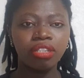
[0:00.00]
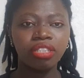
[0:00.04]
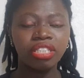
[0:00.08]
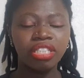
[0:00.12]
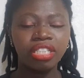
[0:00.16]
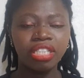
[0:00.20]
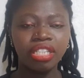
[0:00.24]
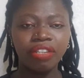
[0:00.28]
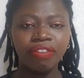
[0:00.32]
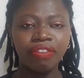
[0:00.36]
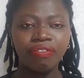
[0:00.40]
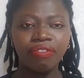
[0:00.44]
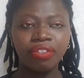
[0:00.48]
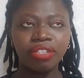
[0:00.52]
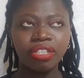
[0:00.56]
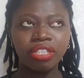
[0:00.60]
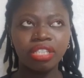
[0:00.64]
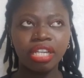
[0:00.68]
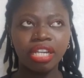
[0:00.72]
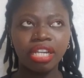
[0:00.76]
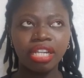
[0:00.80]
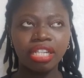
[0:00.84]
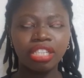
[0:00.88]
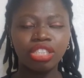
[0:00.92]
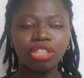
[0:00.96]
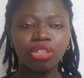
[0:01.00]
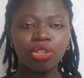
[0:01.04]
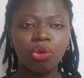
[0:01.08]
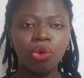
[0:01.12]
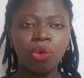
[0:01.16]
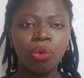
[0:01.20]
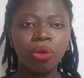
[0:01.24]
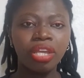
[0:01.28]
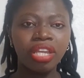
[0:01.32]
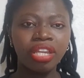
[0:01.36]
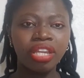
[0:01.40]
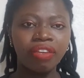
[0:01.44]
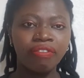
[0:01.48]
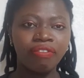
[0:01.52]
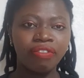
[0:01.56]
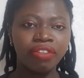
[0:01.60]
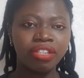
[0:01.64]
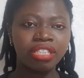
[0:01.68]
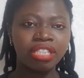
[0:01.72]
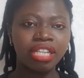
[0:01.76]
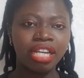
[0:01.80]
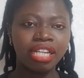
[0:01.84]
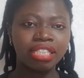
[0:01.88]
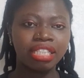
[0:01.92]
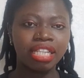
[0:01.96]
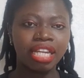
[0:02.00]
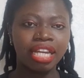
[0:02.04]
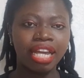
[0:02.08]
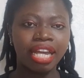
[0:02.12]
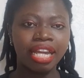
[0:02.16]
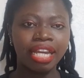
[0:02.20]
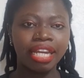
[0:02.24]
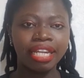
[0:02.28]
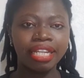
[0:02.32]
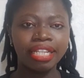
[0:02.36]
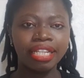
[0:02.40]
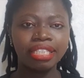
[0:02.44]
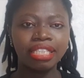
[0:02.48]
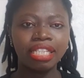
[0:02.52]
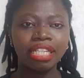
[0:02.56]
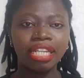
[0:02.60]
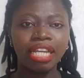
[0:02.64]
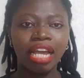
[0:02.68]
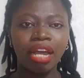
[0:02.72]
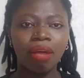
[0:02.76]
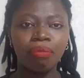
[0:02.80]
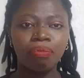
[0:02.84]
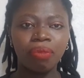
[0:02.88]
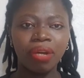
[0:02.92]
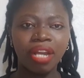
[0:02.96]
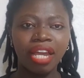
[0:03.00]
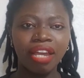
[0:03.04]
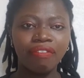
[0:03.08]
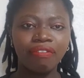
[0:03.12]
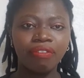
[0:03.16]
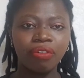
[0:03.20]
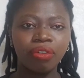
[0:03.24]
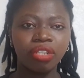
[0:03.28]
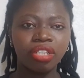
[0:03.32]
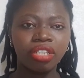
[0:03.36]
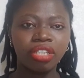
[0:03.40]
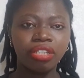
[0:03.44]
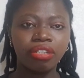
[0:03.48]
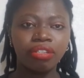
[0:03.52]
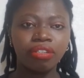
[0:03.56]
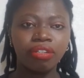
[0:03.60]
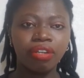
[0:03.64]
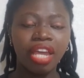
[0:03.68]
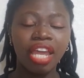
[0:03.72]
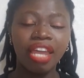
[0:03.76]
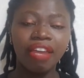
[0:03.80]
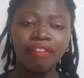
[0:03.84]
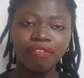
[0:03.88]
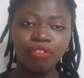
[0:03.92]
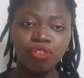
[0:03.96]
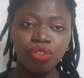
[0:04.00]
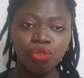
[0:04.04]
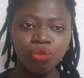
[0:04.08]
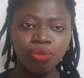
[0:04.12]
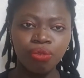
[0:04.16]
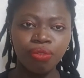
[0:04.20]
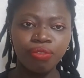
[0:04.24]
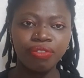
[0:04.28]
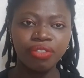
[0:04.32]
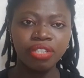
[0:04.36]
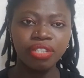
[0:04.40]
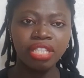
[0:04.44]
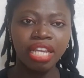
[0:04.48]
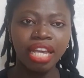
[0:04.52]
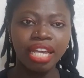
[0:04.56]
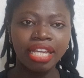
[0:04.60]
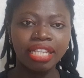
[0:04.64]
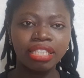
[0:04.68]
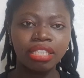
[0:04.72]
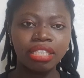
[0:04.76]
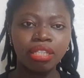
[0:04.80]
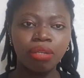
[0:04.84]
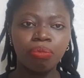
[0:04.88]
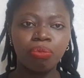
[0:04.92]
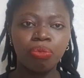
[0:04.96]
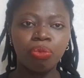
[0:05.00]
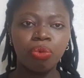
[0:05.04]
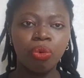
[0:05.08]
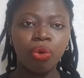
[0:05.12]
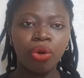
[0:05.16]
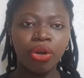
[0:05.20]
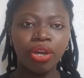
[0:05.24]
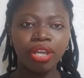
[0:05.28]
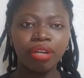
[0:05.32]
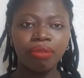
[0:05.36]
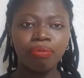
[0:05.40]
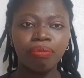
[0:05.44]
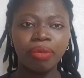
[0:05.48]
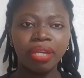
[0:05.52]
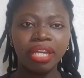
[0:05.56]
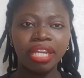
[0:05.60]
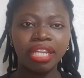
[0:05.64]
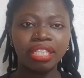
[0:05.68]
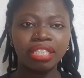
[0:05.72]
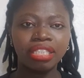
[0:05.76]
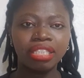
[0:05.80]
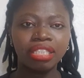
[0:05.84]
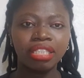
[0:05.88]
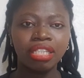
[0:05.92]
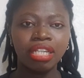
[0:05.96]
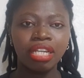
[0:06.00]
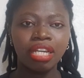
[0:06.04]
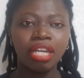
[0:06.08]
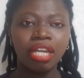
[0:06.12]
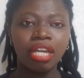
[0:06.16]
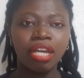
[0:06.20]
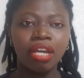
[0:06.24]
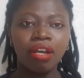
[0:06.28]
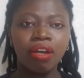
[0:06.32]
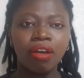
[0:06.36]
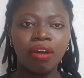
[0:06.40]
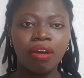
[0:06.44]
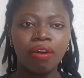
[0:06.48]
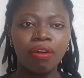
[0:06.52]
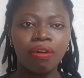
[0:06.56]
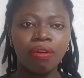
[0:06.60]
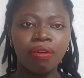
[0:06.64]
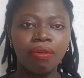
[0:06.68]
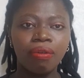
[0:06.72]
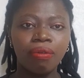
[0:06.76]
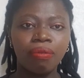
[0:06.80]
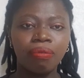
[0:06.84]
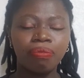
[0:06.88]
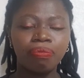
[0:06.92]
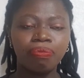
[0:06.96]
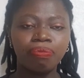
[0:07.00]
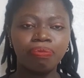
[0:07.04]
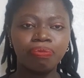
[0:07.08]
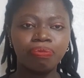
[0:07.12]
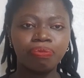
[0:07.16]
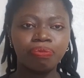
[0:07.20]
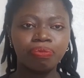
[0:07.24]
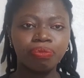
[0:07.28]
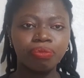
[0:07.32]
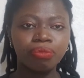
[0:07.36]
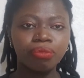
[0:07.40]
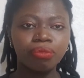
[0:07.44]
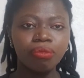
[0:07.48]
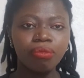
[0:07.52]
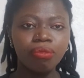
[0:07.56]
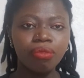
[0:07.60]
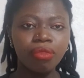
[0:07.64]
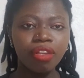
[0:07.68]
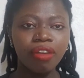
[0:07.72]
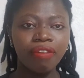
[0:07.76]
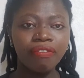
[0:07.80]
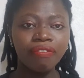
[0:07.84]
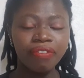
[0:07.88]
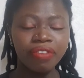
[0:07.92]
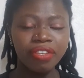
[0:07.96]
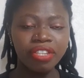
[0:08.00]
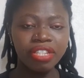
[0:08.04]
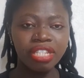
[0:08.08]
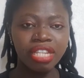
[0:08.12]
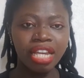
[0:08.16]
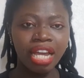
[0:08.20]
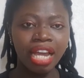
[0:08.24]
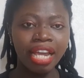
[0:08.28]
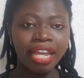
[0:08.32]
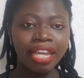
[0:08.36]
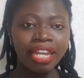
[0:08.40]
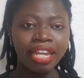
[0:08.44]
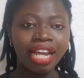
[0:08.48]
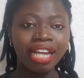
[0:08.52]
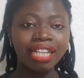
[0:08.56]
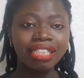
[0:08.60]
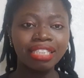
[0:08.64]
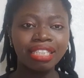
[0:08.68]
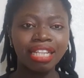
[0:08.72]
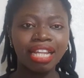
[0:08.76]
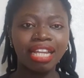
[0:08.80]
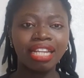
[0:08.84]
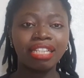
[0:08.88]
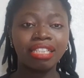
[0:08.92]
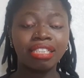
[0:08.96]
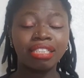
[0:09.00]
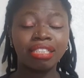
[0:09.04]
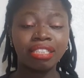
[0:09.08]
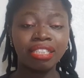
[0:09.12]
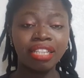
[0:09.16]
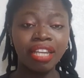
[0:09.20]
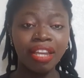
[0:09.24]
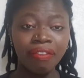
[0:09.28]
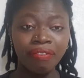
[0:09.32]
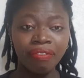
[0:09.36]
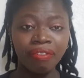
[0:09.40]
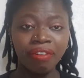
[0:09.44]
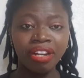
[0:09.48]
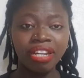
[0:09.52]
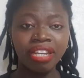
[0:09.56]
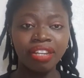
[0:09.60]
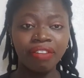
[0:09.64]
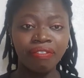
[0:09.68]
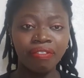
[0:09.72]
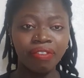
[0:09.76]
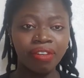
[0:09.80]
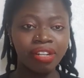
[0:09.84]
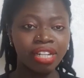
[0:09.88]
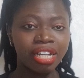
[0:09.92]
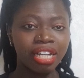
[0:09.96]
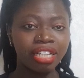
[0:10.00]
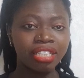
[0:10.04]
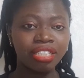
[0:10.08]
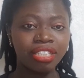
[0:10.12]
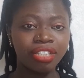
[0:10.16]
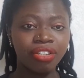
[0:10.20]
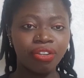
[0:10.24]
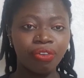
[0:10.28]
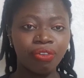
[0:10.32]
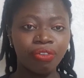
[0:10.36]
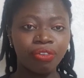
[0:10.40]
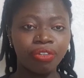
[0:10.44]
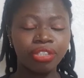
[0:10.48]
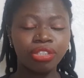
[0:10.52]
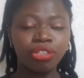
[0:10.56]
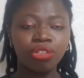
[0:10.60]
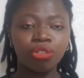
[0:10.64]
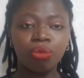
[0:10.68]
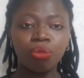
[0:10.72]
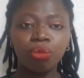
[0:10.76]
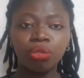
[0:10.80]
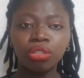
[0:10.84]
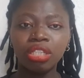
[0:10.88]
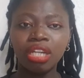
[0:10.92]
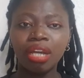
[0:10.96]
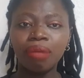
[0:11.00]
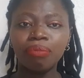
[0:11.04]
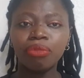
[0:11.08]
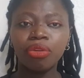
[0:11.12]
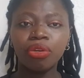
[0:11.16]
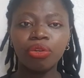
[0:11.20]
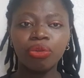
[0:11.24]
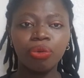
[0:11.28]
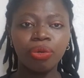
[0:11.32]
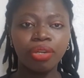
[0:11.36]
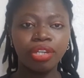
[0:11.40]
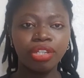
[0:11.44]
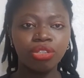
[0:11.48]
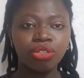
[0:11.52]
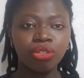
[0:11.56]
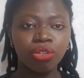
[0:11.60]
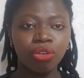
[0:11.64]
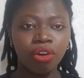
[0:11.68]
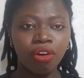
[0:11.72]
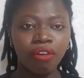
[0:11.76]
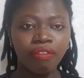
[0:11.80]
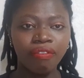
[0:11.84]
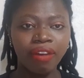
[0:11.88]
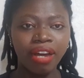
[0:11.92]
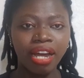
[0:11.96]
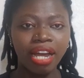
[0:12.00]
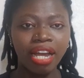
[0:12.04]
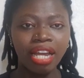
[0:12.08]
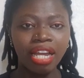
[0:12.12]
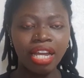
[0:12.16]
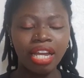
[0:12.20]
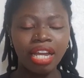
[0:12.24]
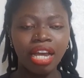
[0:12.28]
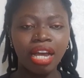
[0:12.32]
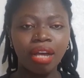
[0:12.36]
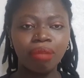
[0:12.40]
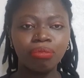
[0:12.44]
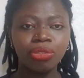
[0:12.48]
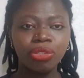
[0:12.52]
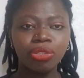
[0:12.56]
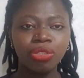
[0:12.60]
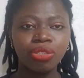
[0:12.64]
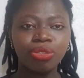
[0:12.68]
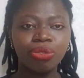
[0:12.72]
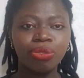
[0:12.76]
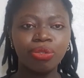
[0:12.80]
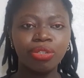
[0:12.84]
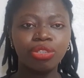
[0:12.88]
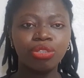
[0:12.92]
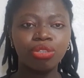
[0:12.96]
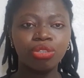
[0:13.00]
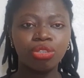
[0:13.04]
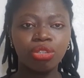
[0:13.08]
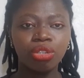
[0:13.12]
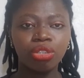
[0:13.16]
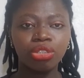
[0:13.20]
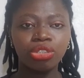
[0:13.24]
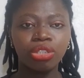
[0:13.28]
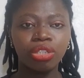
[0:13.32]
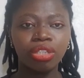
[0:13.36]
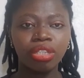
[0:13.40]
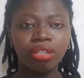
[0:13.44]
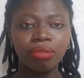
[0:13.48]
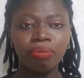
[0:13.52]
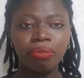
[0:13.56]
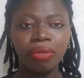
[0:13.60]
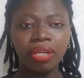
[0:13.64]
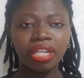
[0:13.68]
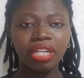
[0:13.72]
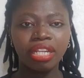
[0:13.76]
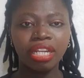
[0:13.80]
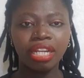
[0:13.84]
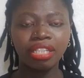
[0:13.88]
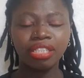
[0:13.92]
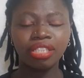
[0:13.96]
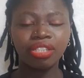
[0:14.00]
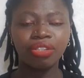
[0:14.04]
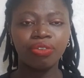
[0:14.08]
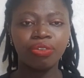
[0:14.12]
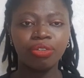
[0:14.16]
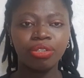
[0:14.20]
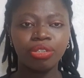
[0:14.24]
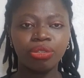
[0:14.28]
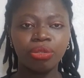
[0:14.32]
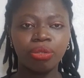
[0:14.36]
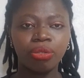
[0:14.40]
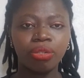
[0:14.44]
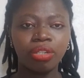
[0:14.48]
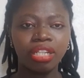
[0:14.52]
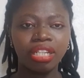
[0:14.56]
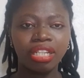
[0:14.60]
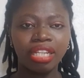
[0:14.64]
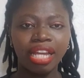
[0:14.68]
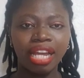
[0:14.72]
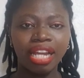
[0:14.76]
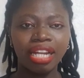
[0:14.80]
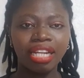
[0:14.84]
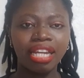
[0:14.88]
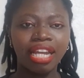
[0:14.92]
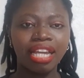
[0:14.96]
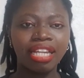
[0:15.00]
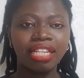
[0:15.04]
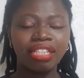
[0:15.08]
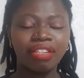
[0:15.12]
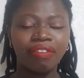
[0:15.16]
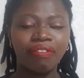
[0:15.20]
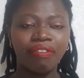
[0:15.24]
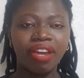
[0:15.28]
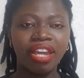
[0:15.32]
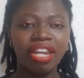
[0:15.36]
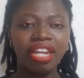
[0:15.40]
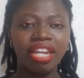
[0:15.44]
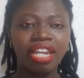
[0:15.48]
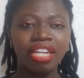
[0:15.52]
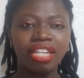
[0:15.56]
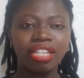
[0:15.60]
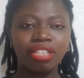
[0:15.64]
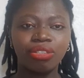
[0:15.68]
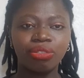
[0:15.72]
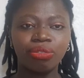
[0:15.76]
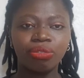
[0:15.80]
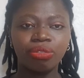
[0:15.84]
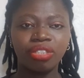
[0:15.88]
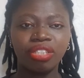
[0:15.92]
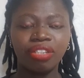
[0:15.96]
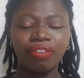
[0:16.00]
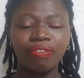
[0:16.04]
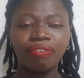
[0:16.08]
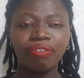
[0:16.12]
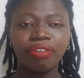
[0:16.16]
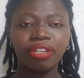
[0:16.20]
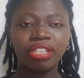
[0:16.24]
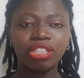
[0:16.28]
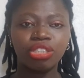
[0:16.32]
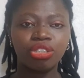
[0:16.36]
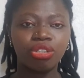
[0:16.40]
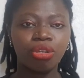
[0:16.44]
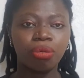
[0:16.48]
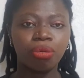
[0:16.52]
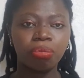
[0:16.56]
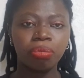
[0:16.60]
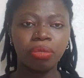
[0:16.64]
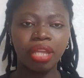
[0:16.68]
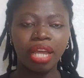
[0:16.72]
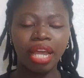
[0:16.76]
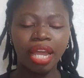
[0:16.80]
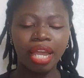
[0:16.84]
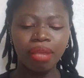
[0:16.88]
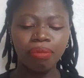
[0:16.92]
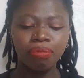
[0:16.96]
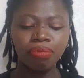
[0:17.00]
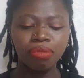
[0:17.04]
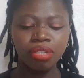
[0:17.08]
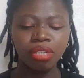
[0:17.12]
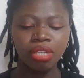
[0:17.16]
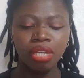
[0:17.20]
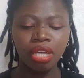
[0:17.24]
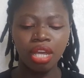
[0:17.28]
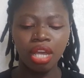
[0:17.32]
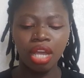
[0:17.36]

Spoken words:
D visas or E visas, they can easily apply for the F2 visa. It's a point-based uh, visa. It has like several different categories, so which I'm not going to cover. I'm just going to touch on the main category. So they are like divided into different subtypes.